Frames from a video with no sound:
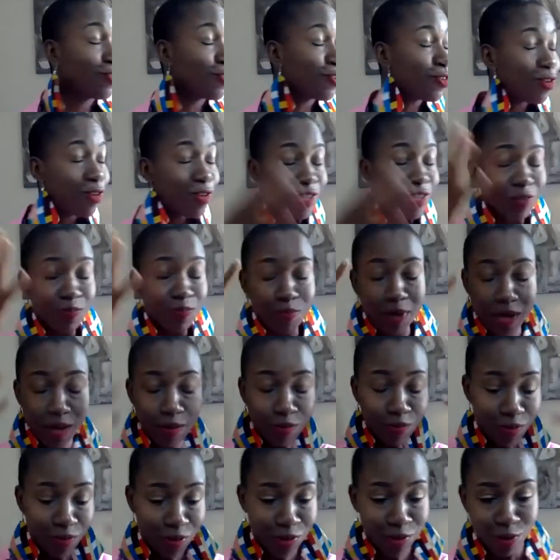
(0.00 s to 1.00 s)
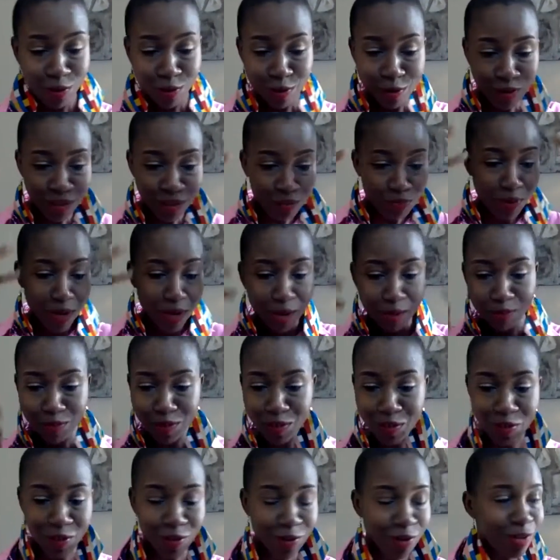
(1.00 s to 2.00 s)
yeah, so fast forward, of course.
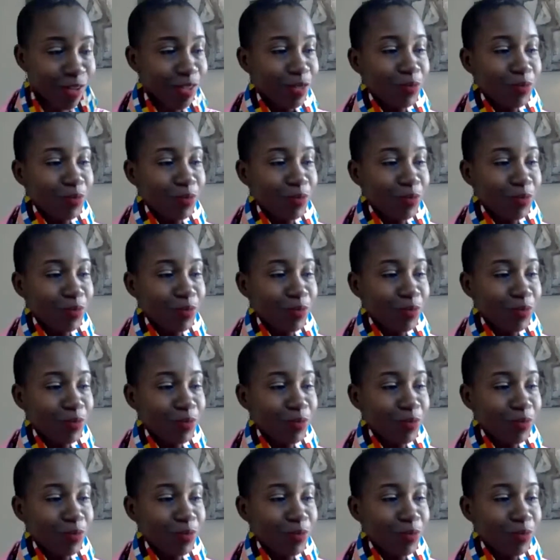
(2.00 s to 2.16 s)
Yeah.